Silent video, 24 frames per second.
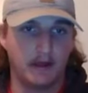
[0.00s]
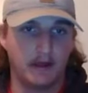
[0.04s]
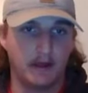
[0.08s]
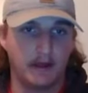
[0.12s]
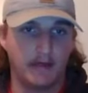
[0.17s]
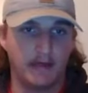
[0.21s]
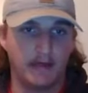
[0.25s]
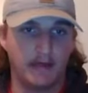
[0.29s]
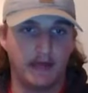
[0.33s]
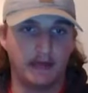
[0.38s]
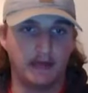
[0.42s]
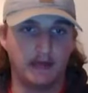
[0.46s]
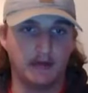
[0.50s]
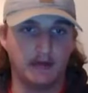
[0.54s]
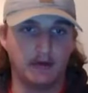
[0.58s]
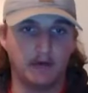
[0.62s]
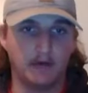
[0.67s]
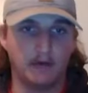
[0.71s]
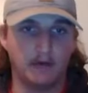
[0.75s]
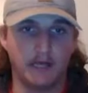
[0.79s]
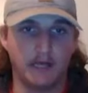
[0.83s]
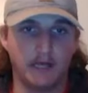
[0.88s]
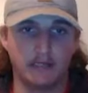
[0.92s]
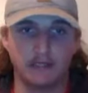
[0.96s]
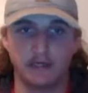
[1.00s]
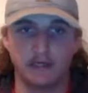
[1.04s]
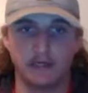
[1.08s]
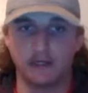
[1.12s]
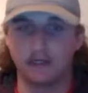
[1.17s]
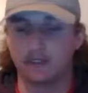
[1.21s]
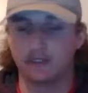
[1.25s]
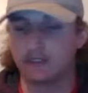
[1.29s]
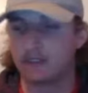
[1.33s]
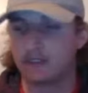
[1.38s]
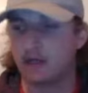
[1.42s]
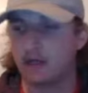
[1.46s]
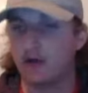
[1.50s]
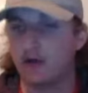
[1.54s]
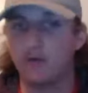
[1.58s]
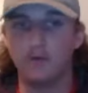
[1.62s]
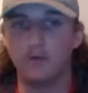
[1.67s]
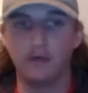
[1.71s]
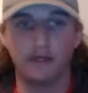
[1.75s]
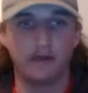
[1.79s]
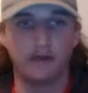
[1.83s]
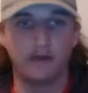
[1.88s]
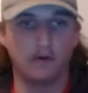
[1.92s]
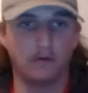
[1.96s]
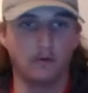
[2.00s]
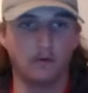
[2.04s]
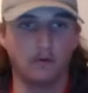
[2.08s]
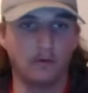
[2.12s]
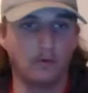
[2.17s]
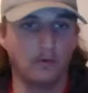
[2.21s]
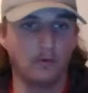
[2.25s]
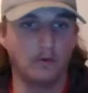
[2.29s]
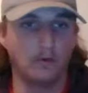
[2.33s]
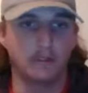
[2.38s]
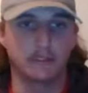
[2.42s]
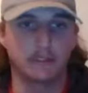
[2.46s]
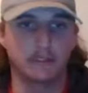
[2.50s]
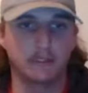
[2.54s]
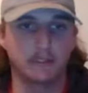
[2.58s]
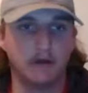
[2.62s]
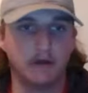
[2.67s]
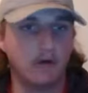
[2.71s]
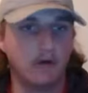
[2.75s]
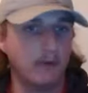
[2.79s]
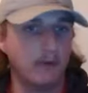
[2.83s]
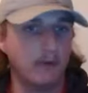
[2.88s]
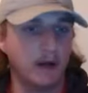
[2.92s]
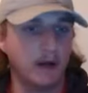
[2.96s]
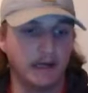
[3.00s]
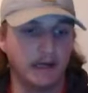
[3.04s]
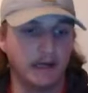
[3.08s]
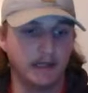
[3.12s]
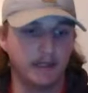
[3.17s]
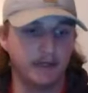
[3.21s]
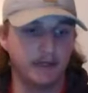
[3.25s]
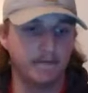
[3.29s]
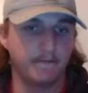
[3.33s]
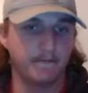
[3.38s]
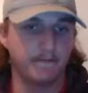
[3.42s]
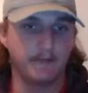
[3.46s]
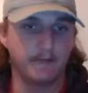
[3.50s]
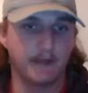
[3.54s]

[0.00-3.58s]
That dude has done so little with so much.